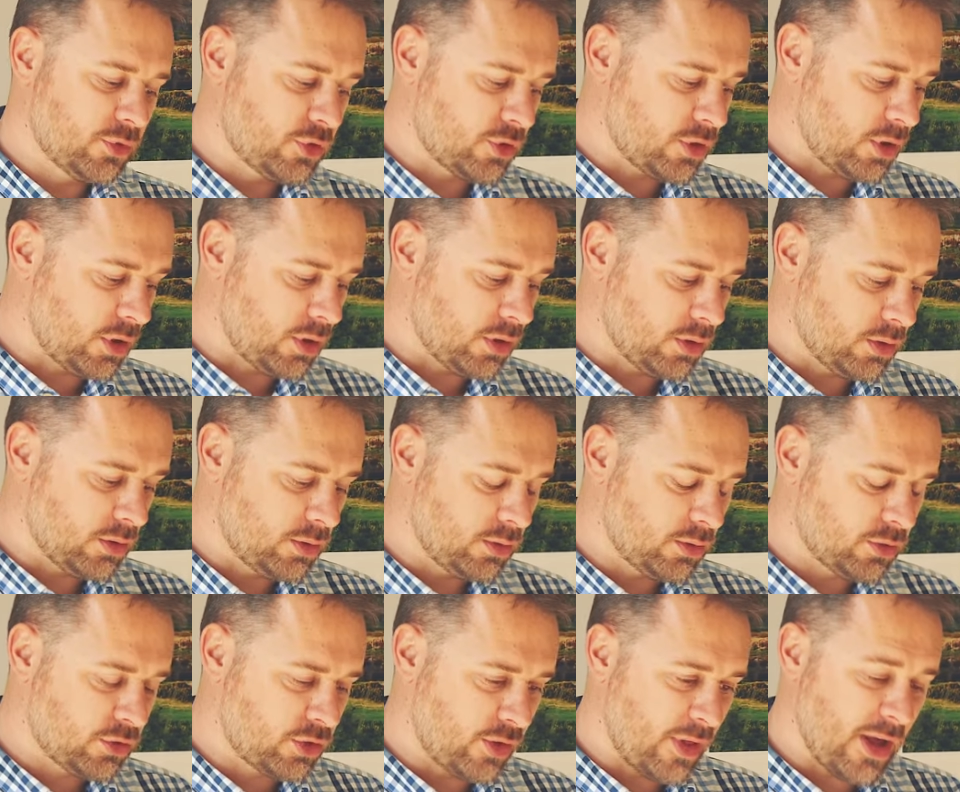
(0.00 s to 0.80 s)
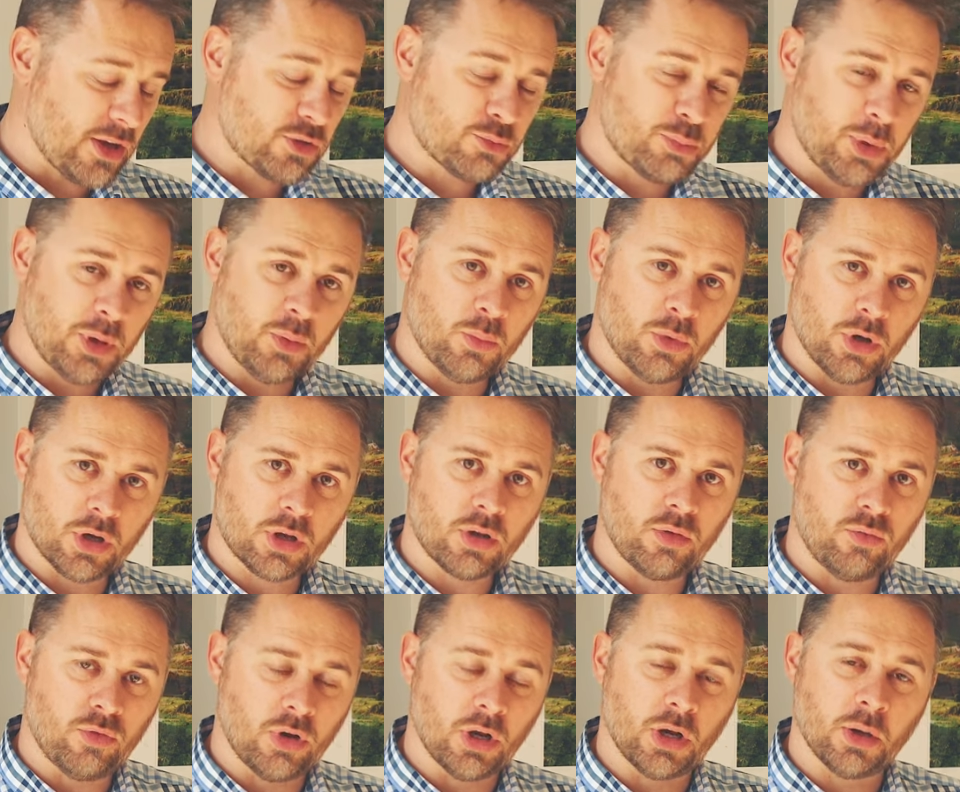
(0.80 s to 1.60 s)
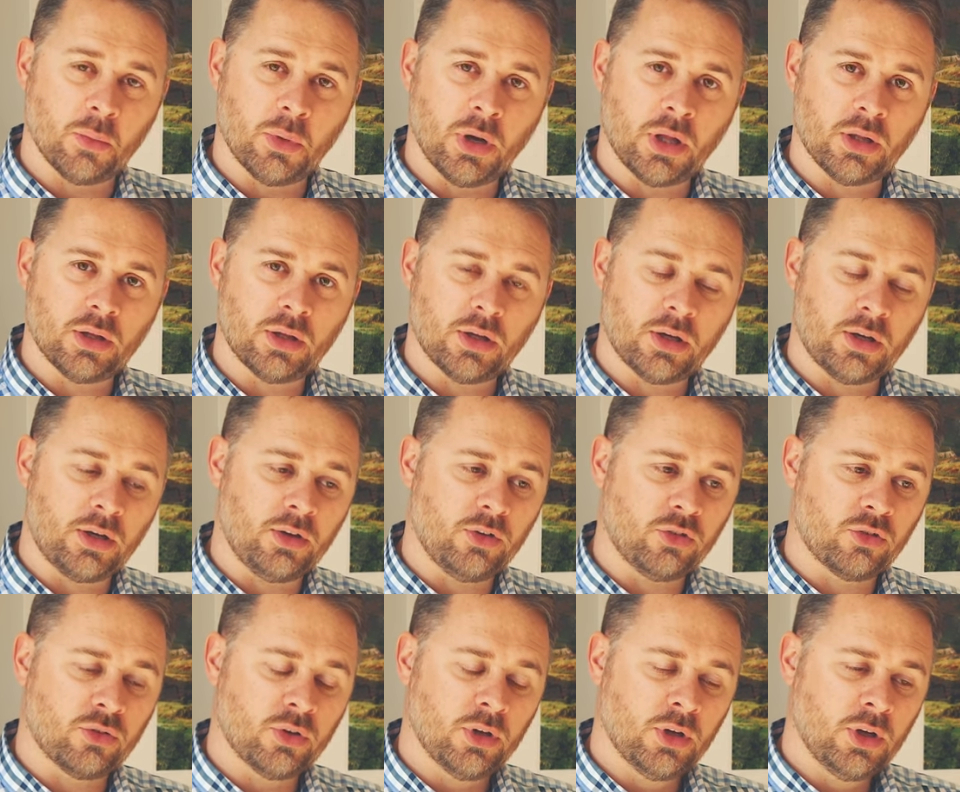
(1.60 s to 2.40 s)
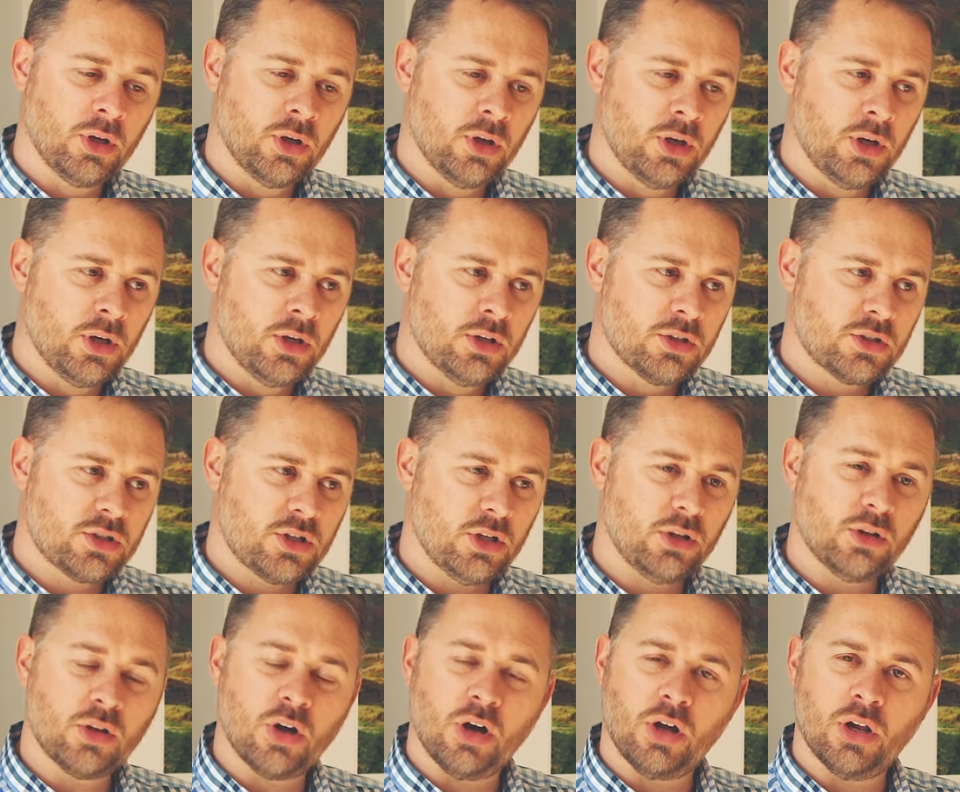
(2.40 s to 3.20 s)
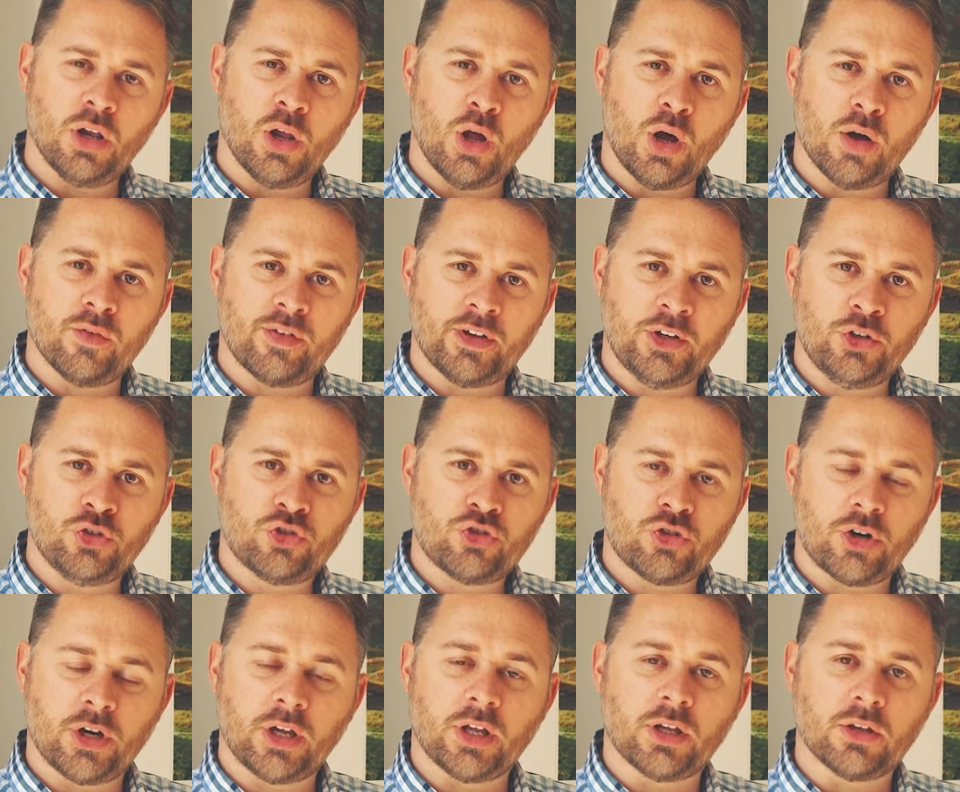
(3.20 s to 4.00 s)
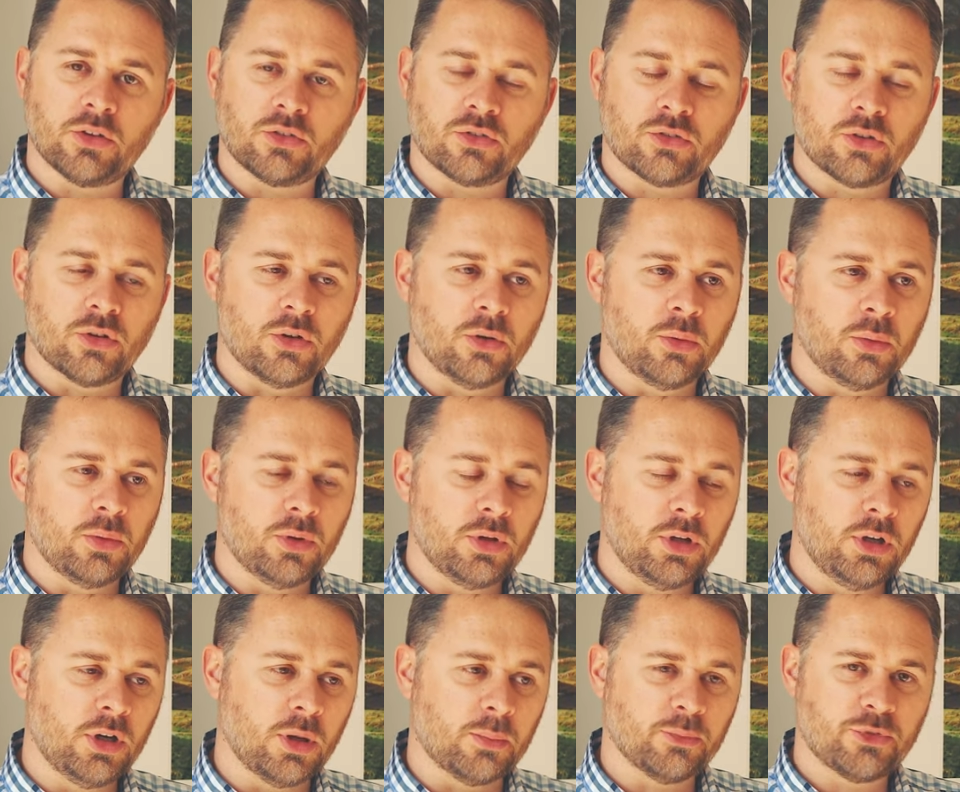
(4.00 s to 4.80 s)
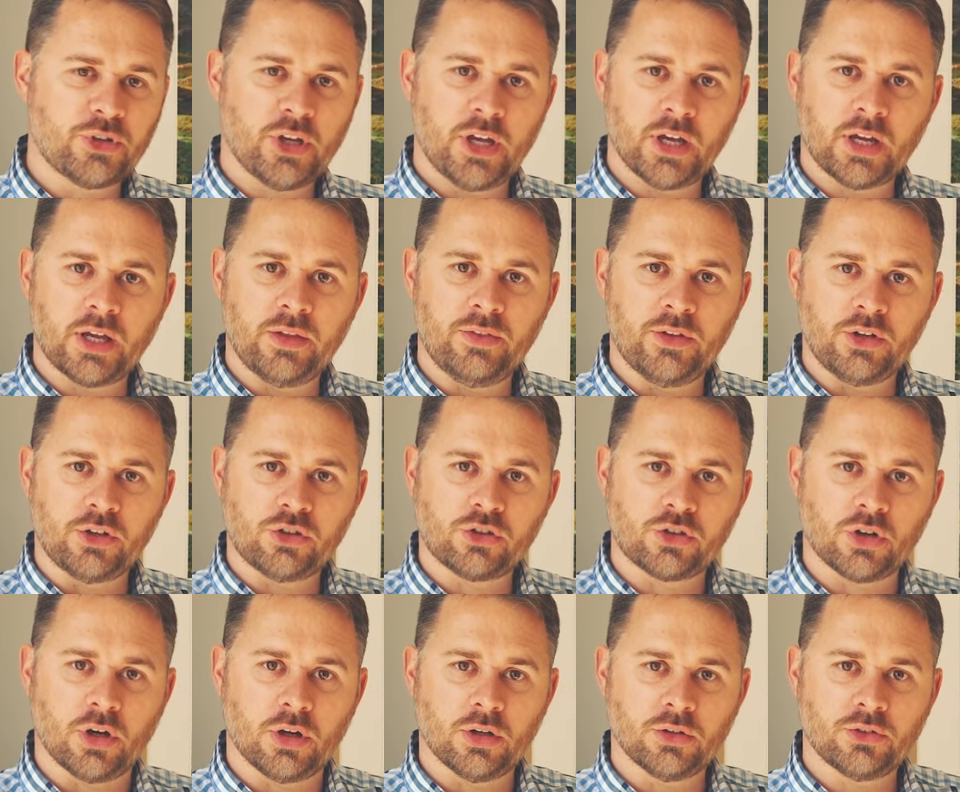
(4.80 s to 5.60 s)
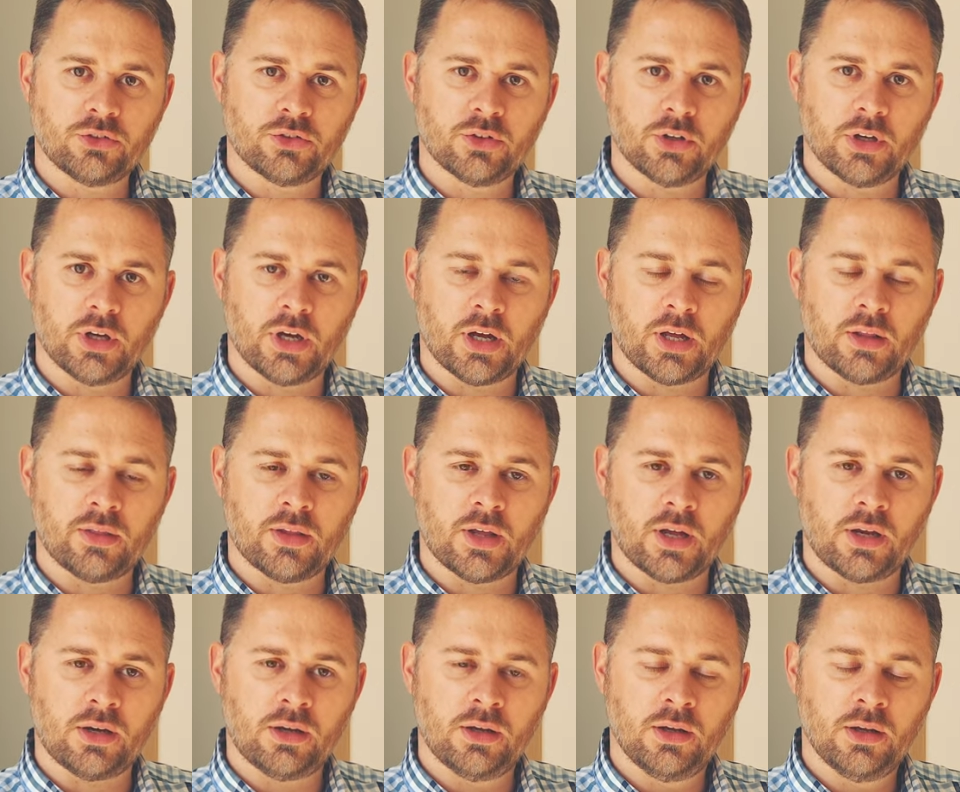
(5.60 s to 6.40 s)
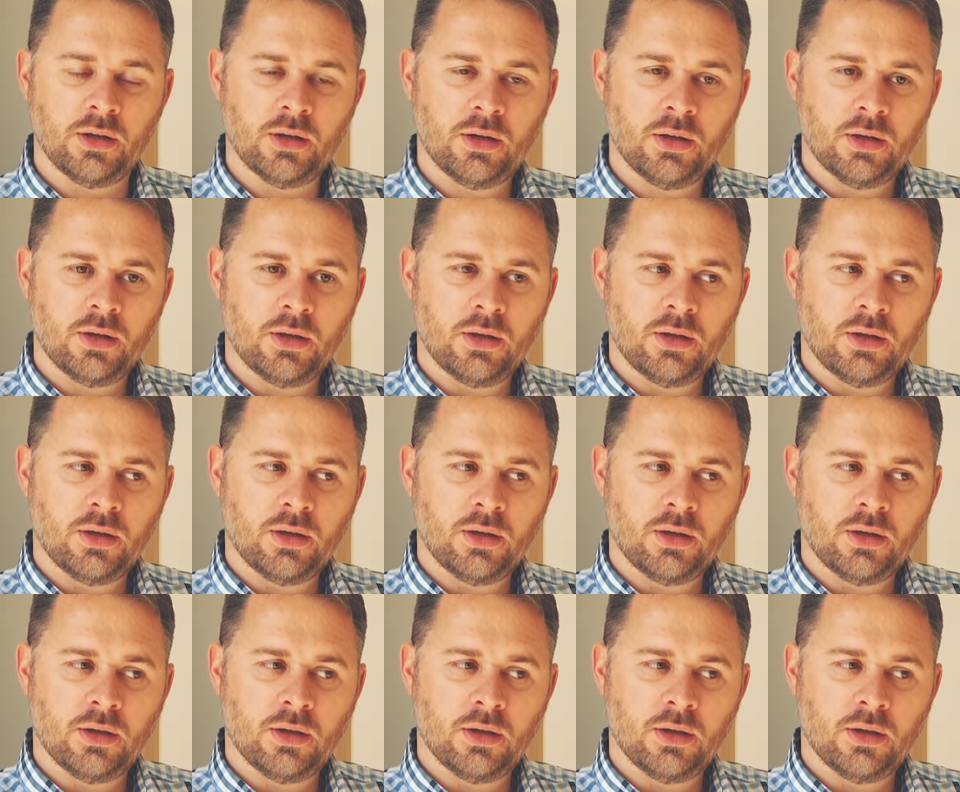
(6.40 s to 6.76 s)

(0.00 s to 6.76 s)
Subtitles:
So that's been working really well, and it's still got a lot of intrigue as to, you know, I'm taking these shots and then